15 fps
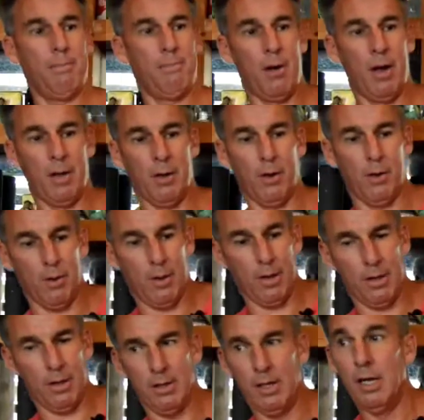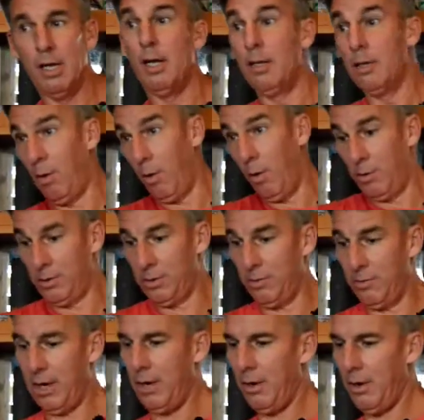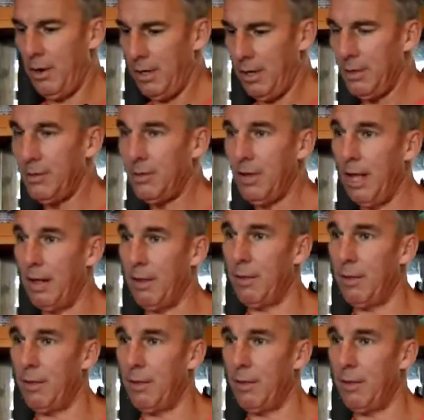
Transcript: ready to go there. Oil's over here at